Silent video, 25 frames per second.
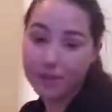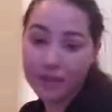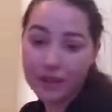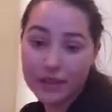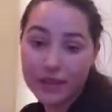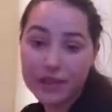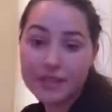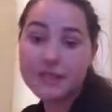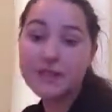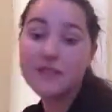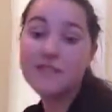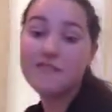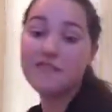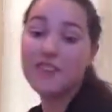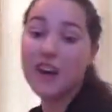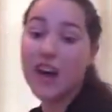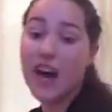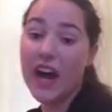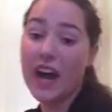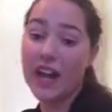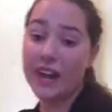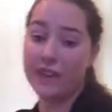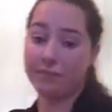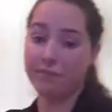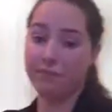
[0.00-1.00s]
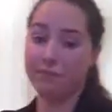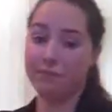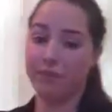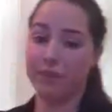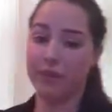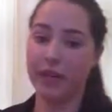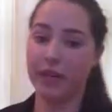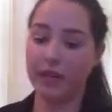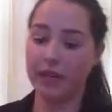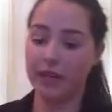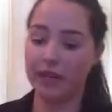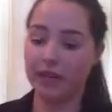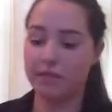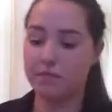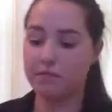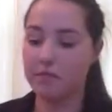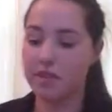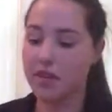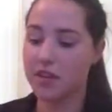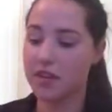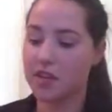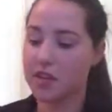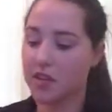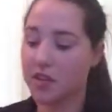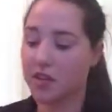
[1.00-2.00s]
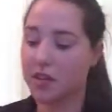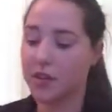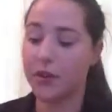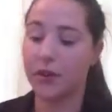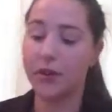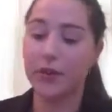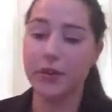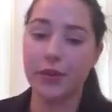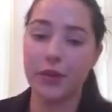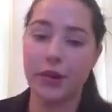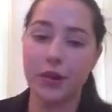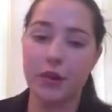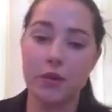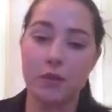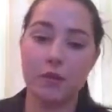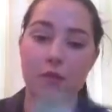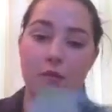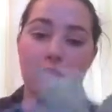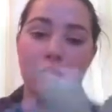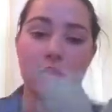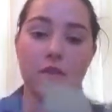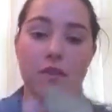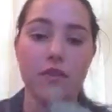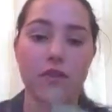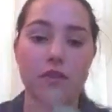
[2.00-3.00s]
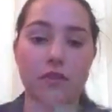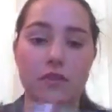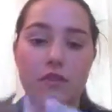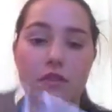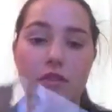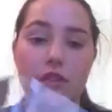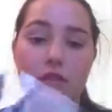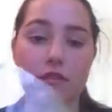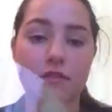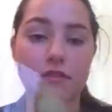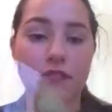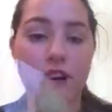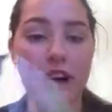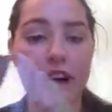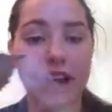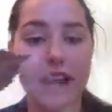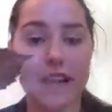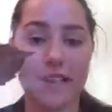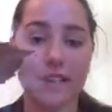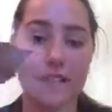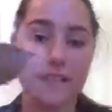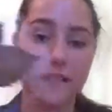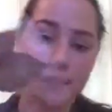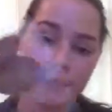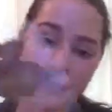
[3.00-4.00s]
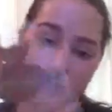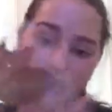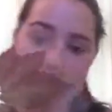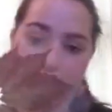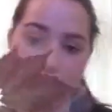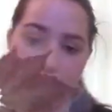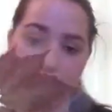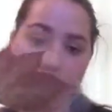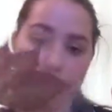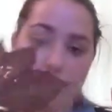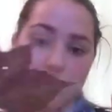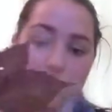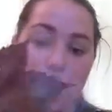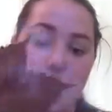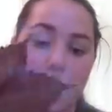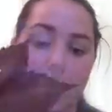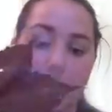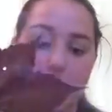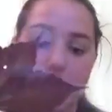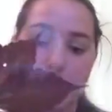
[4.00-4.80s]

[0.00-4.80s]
This is a vine. It can, grow or vine about 5